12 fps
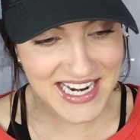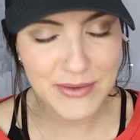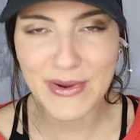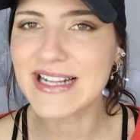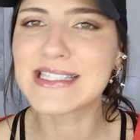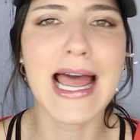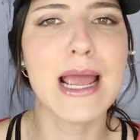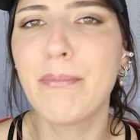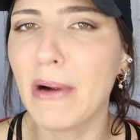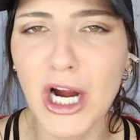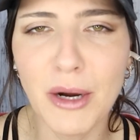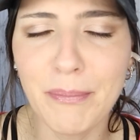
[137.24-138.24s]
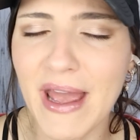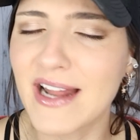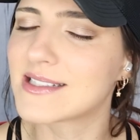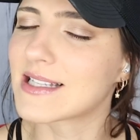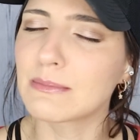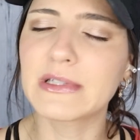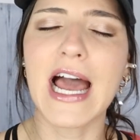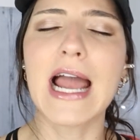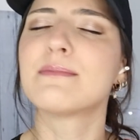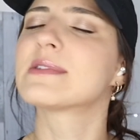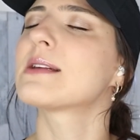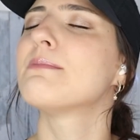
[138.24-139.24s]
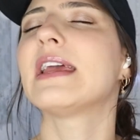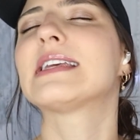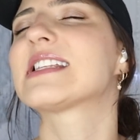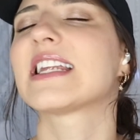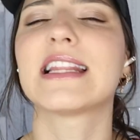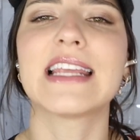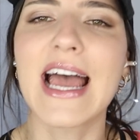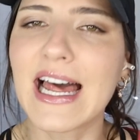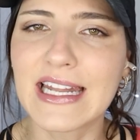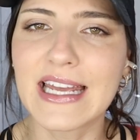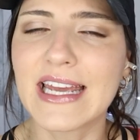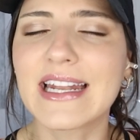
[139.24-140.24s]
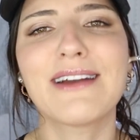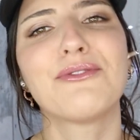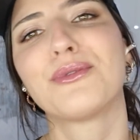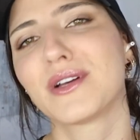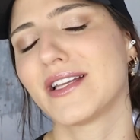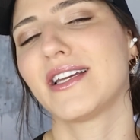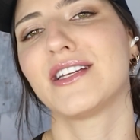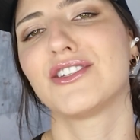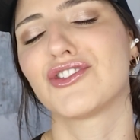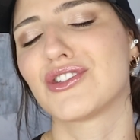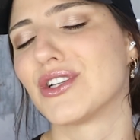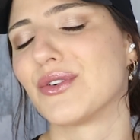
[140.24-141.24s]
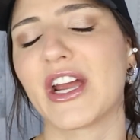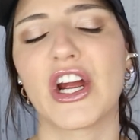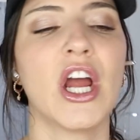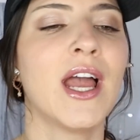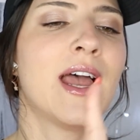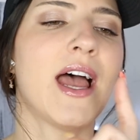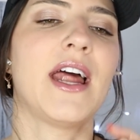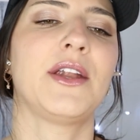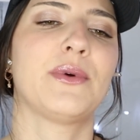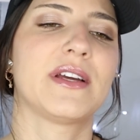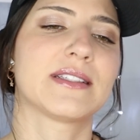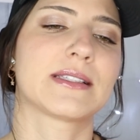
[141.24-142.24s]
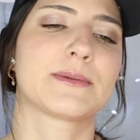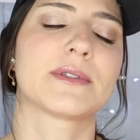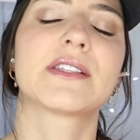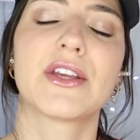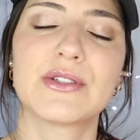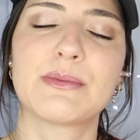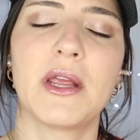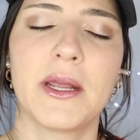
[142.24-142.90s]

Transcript: Anyways, I burp and sometimes it makes it in the edit and I really just don't care. Anyways, excuse